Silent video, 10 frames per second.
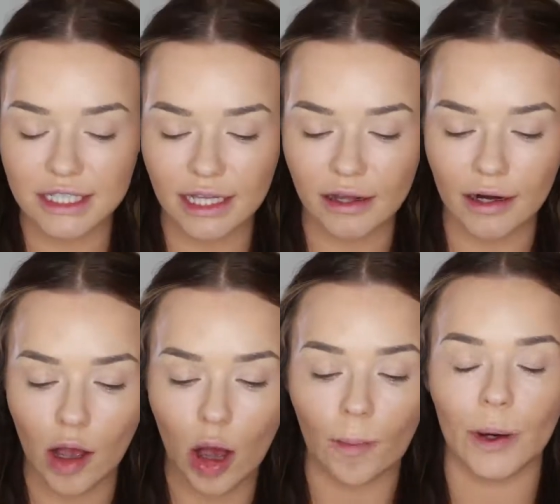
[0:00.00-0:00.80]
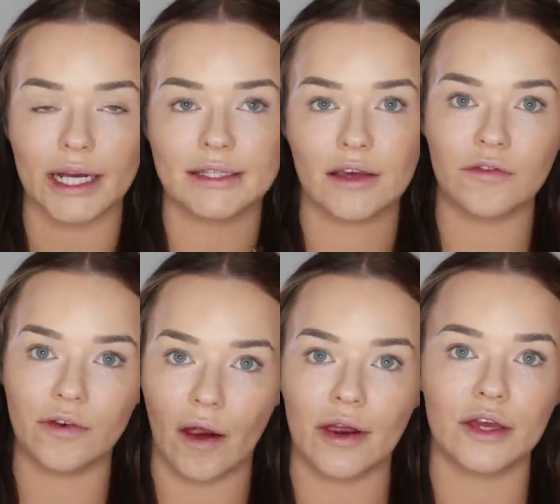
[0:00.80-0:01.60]
concealer, but it's a
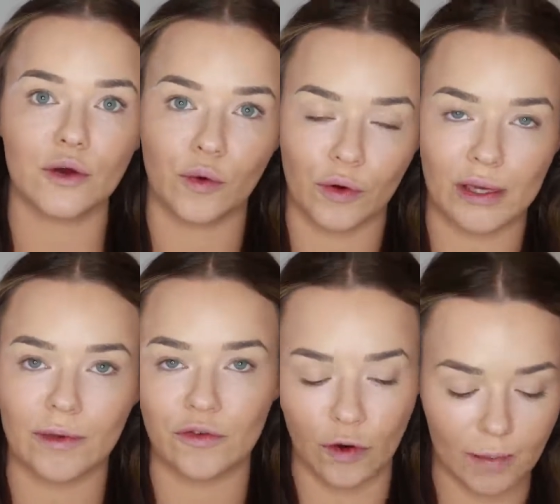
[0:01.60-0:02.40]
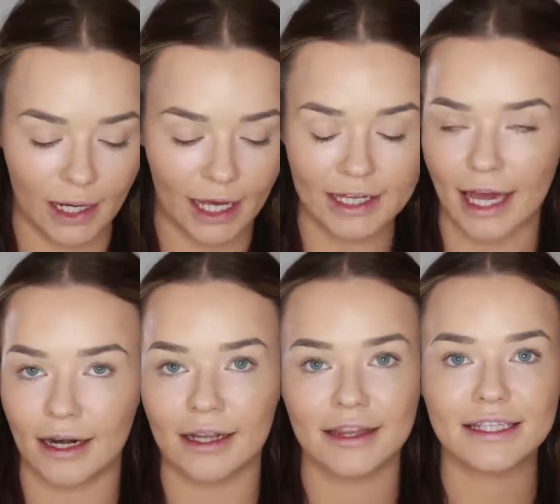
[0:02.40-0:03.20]
very creamy formula.
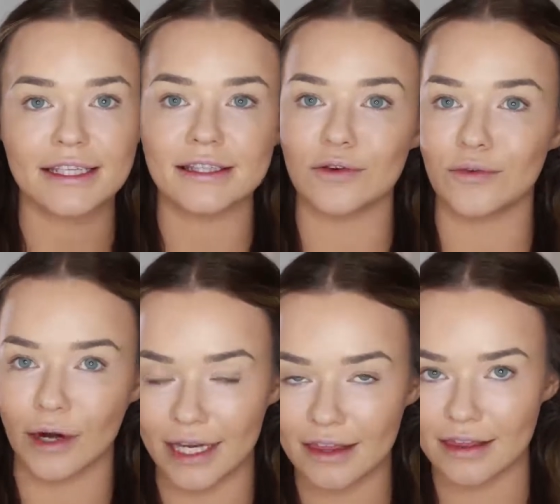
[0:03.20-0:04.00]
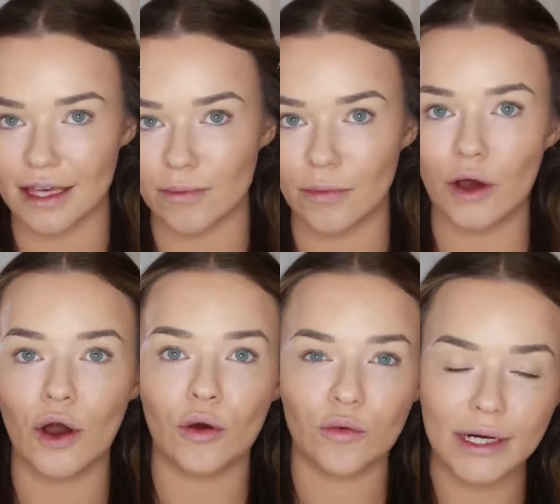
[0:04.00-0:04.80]
Again, this is the running theme.
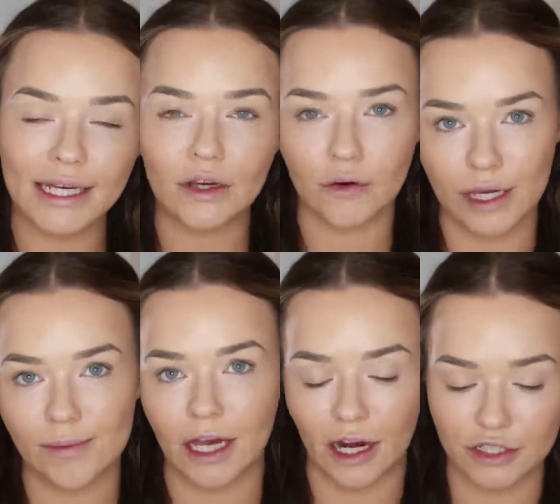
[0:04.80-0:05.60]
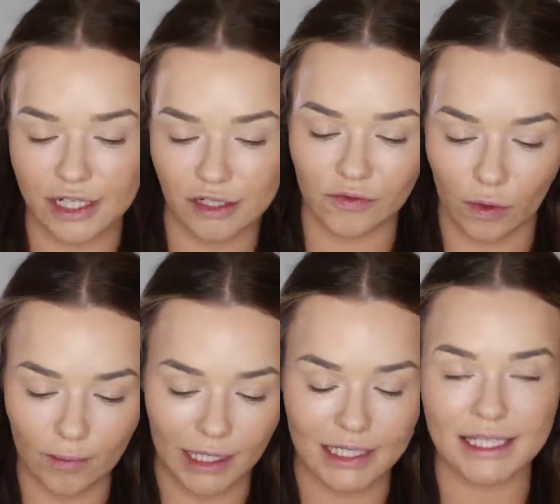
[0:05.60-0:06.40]
Really creamy hydrating
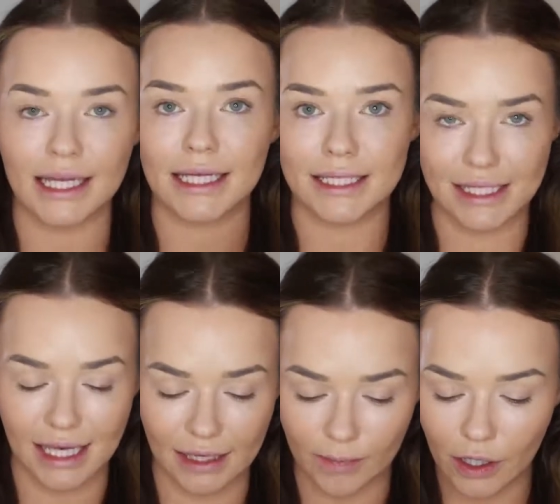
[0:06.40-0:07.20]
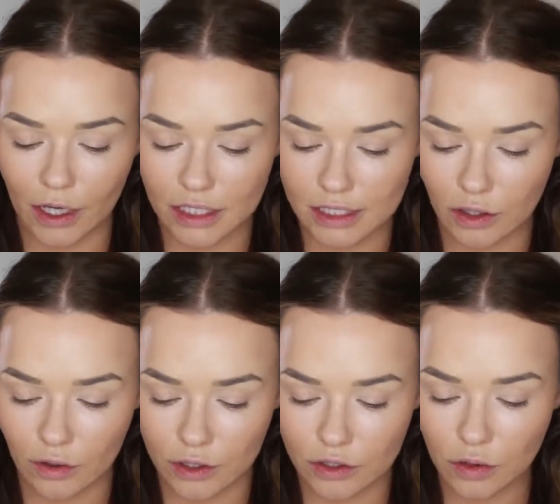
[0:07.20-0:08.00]
formulas is key.
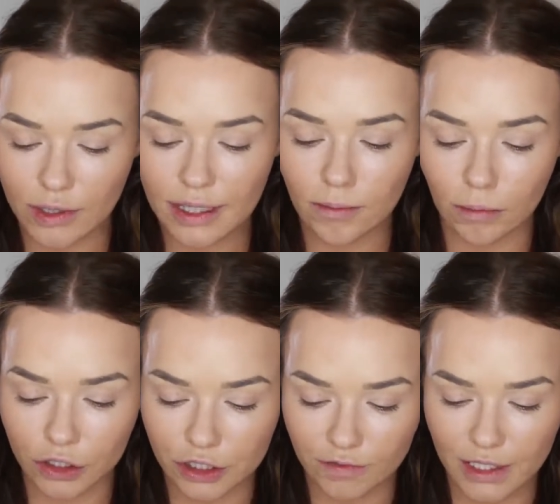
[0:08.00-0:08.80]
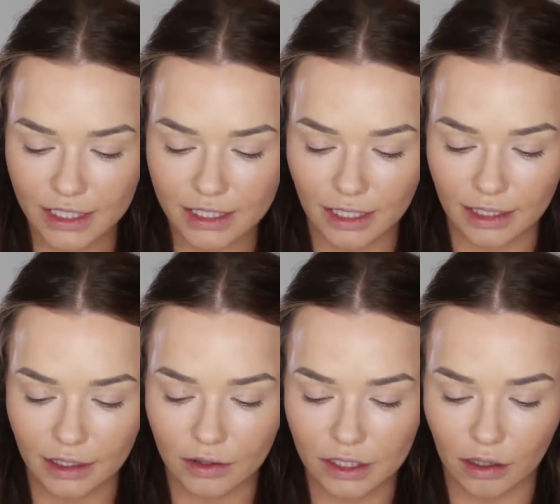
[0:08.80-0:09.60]
So you don't need much of this. A
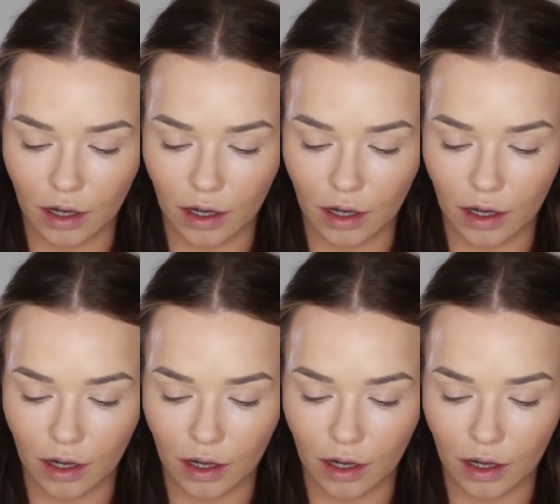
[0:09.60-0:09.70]
little goes a